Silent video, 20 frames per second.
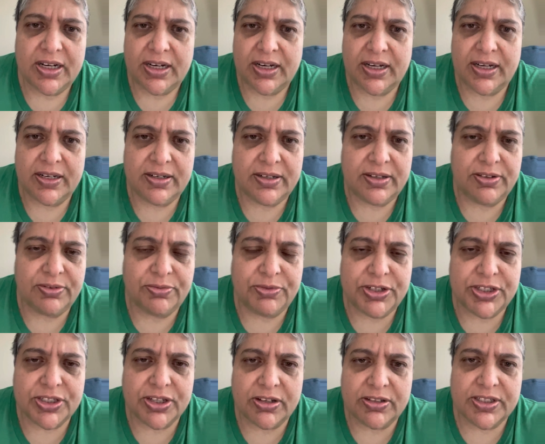and the
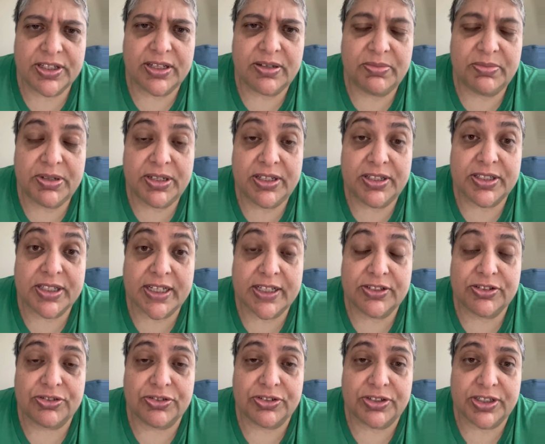results can be
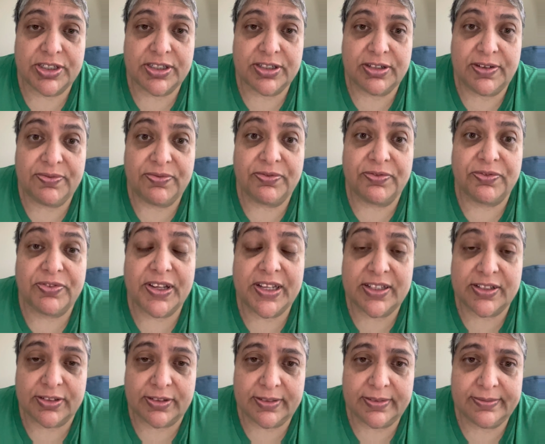disastrous or even
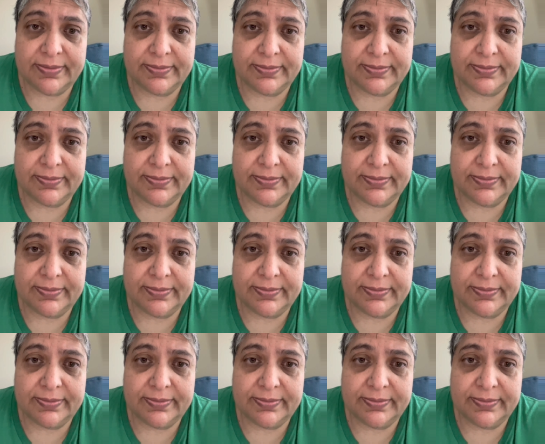fatal.